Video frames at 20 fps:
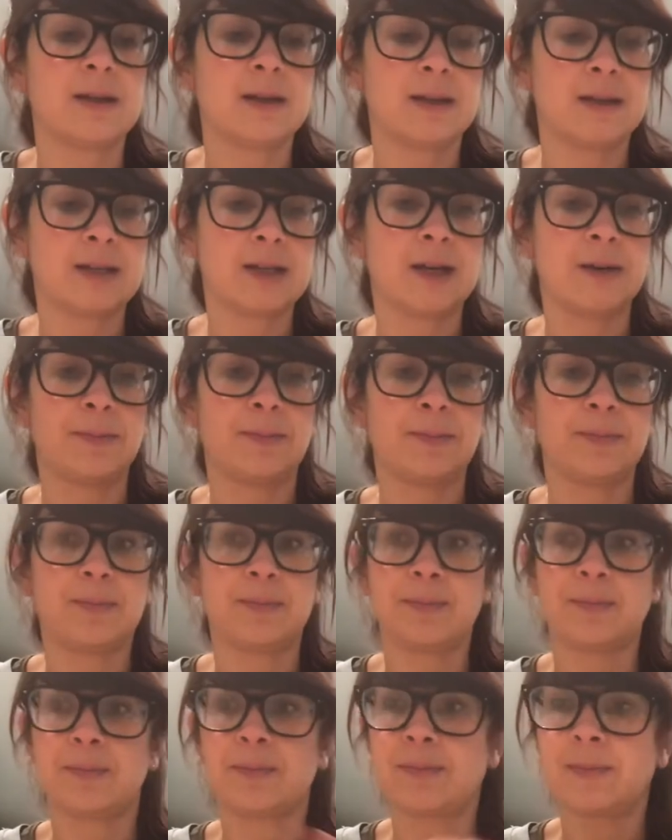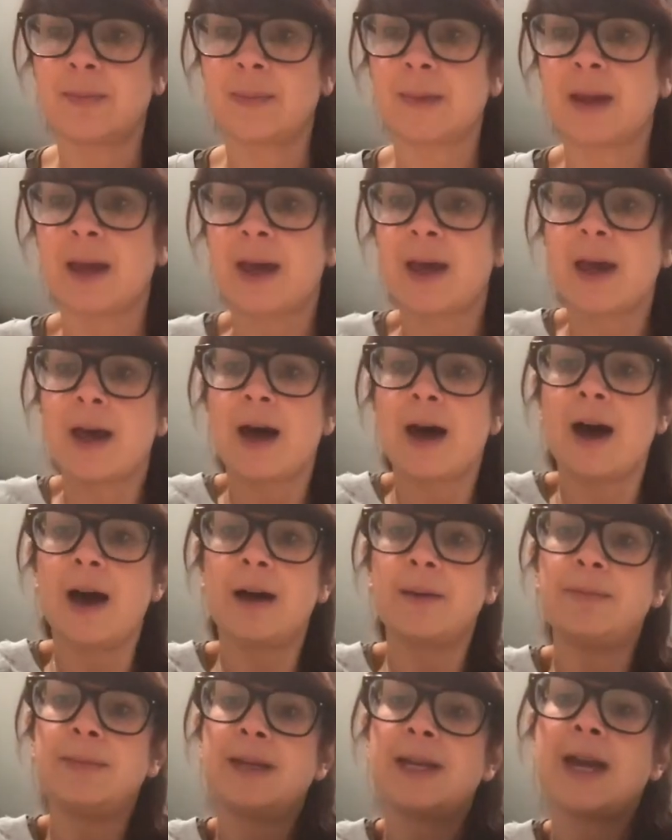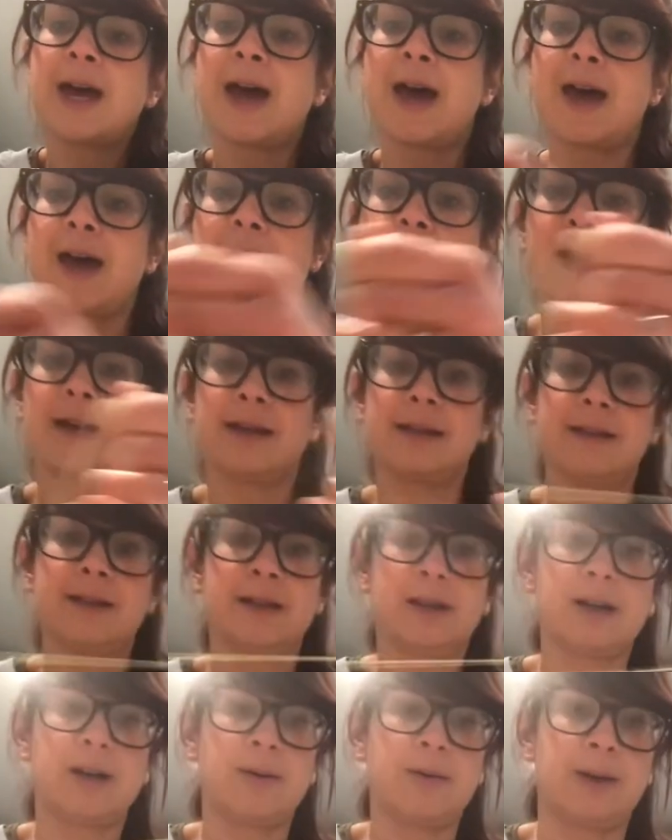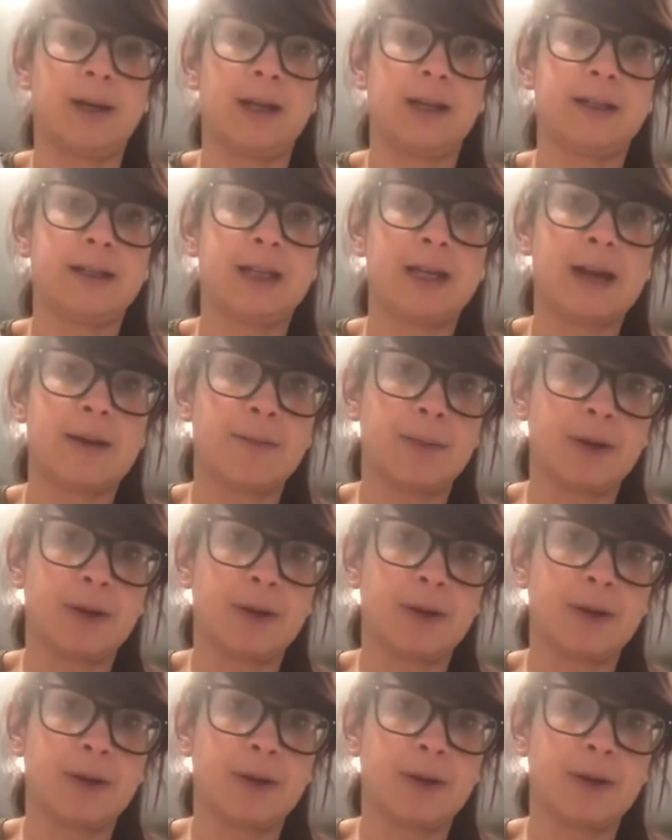So I'm next going to get my